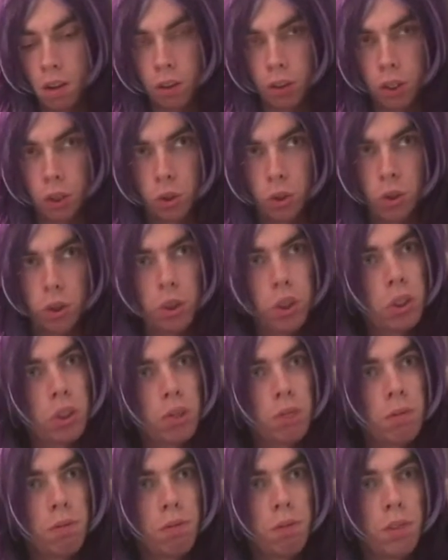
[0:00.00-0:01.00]
his horse,
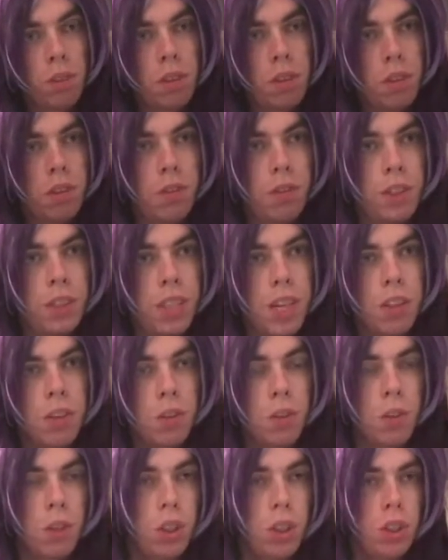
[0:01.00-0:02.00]
of his dead
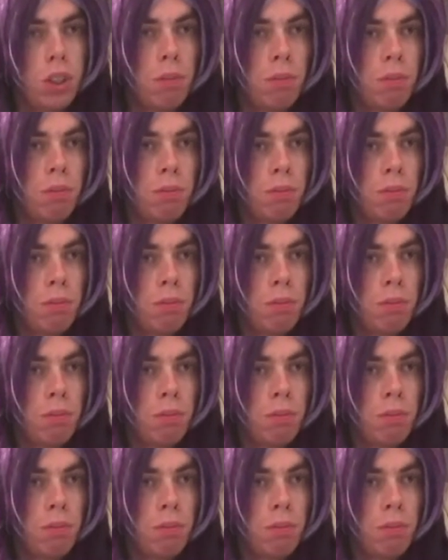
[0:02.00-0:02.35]
horse,